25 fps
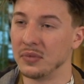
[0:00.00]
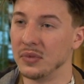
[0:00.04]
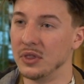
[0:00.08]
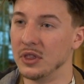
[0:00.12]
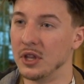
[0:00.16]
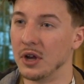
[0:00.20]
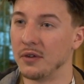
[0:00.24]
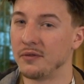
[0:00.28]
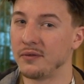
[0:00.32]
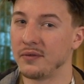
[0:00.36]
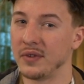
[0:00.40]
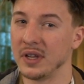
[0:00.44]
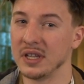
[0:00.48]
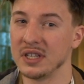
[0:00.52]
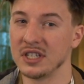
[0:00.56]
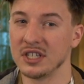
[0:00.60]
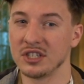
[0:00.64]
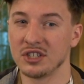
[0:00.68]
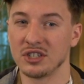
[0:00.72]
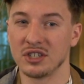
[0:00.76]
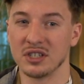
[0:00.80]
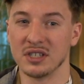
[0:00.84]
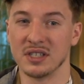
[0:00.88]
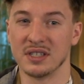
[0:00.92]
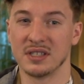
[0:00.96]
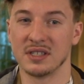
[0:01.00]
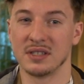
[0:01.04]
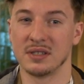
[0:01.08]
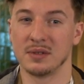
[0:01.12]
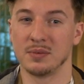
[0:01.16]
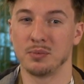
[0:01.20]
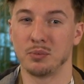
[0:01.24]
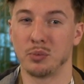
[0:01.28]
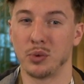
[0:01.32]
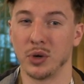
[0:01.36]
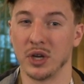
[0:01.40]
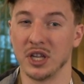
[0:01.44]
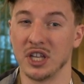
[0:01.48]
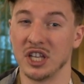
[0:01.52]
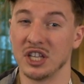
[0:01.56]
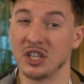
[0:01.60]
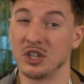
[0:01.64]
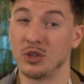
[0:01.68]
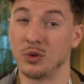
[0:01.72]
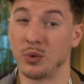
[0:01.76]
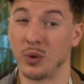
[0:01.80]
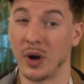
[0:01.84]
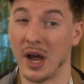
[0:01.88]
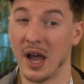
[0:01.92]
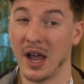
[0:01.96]
The finish is pretty
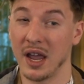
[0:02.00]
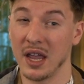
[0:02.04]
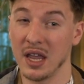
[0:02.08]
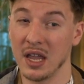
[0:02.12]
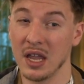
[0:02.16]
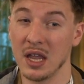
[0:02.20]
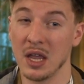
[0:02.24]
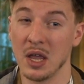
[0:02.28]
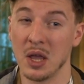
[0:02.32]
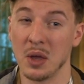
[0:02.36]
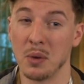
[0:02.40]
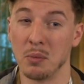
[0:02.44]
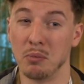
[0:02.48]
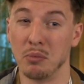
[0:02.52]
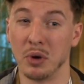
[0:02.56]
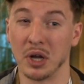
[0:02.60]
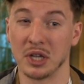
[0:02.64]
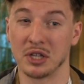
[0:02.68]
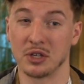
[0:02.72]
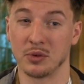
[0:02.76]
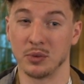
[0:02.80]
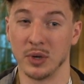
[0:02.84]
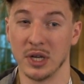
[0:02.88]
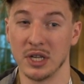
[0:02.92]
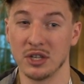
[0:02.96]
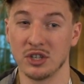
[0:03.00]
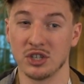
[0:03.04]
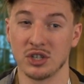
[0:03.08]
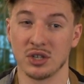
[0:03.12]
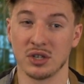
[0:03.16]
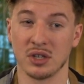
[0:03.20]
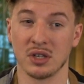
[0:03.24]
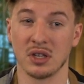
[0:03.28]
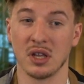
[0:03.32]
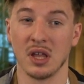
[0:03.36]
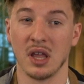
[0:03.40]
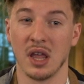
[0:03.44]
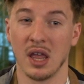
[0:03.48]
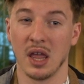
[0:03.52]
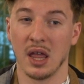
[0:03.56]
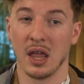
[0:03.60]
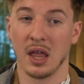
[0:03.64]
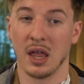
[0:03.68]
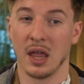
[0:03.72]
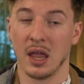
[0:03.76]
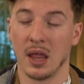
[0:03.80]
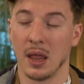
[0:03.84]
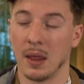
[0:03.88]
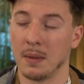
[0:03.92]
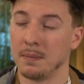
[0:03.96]
dry but rich
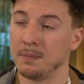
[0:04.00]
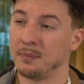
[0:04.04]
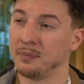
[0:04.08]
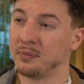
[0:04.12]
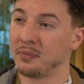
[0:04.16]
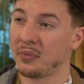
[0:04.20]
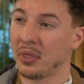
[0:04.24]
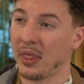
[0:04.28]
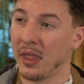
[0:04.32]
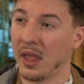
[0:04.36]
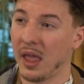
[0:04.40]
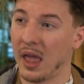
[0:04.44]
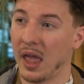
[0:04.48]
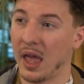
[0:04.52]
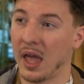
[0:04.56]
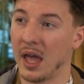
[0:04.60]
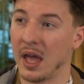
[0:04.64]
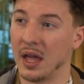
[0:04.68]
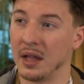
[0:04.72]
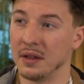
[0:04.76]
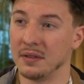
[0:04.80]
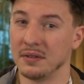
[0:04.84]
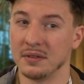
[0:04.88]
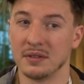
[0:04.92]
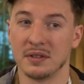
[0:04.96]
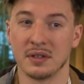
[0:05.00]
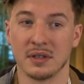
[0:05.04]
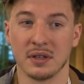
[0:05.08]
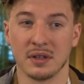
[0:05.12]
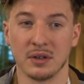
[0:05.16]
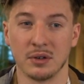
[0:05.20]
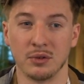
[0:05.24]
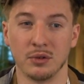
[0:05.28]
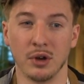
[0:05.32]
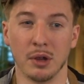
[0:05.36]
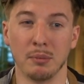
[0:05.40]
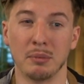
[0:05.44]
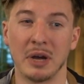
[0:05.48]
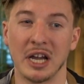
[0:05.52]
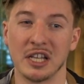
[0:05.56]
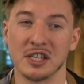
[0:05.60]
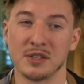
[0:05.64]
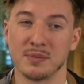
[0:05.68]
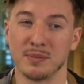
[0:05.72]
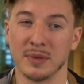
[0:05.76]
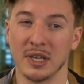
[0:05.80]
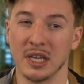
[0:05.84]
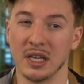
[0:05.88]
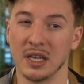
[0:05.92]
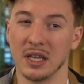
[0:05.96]
and
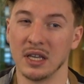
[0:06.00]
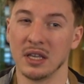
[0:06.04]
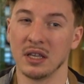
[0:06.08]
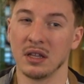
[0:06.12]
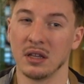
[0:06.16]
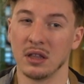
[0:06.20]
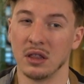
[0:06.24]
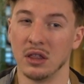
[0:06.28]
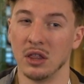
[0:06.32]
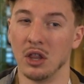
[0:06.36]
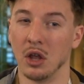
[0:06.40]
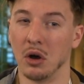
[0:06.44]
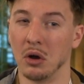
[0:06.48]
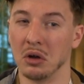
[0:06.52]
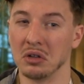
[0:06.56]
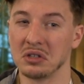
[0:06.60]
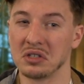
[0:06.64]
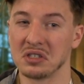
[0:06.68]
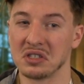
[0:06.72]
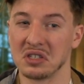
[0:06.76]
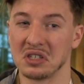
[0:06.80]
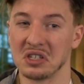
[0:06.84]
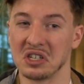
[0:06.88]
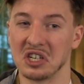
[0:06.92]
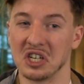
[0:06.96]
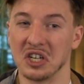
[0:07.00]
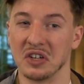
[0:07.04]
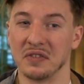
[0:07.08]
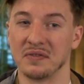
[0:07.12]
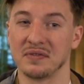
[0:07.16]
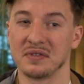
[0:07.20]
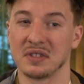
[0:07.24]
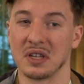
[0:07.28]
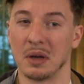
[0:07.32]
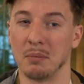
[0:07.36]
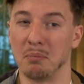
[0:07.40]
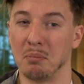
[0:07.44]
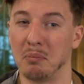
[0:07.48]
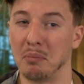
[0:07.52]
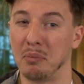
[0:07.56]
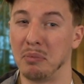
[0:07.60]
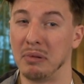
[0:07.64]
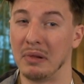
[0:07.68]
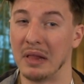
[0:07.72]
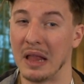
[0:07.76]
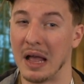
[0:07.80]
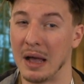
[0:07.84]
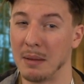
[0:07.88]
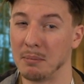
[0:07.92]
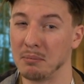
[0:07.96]
reminds me notes of some
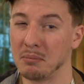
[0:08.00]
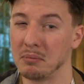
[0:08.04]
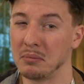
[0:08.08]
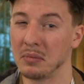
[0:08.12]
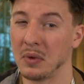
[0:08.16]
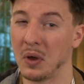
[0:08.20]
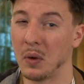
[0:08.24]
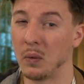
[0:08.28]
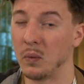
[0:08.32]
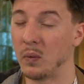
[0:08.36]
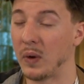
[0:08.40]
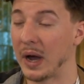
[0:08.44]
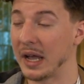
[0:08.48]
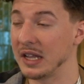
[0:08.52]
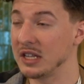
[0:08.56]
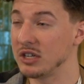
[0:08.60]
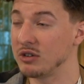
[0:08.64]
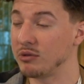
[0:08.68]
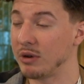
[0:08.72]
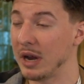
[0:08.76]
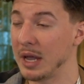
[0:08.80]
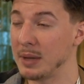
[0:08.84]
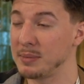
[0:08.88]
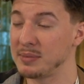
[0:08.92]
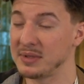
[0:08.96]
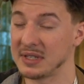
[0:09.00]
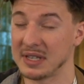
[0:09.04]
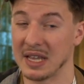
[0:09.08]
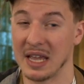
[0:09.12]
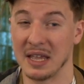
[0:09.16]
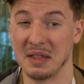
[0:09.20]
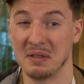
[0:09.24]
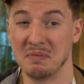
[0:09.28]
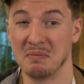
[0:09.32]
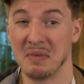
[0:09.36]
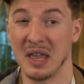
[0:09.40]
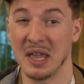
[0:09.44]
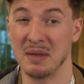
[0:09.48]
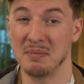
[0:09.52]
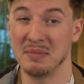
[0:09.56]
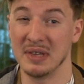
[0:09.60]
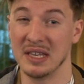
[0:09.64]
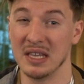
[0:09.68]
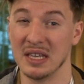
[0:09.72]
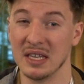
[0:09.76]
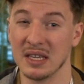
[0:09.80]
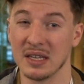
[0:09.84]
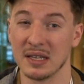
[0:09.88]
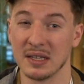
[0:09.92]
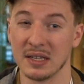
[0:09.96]
plum, white grapes, and
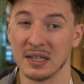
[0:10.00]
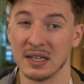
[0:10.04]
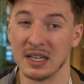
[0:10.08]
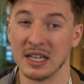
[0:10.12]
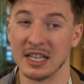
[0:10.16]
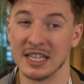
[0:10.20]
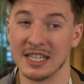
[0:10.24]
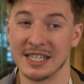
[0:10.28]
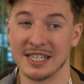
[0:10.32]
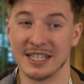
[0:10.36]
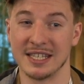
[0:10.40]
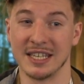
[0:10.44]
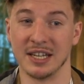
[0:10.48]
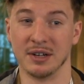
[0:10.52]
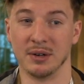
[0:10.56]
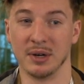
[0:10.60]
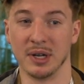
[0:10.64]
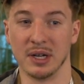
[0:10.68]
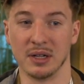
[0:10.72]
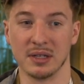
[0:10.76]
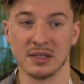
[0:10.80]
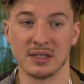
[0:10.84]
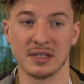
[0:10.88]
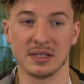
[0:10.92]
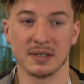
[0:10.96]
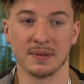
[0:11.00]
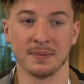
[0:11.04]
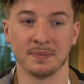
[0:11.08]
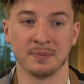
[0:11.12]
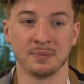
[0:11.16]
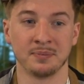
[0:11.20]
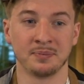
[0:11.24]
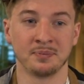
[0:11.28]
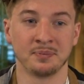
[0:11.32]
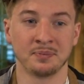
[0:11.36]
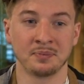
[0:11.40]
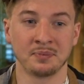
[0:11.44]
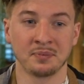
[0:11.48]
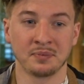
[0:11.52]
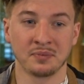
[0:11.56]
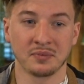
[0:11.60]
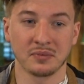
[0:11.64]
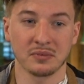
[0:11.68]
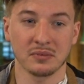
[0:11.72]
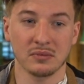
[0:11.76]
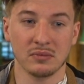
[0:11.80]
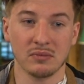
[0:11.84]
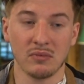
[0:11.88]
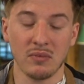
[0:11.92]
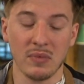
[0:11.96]
maybe cereals.
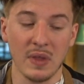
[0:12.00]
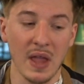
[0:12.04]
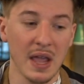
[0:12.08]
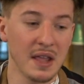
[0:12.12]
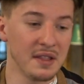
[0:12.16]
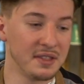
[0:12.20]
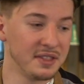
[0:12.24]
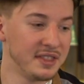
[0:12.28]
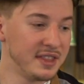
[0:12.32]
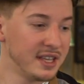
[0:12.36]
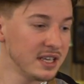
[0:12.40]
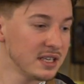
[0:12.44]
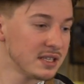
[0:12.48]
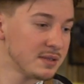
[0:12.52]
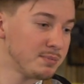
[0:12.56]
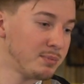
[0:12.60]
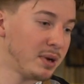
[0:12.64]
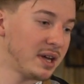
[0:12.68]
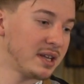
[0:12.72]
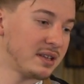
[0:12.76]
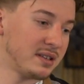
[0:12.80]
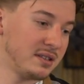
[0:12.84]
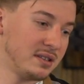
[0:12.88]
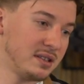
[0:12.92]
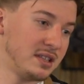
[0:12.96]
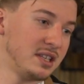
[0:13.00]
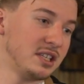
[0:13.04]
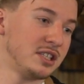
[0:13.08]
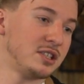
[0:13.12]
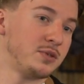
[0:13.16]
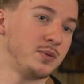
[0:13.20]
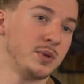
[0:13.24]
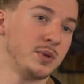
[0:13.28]
This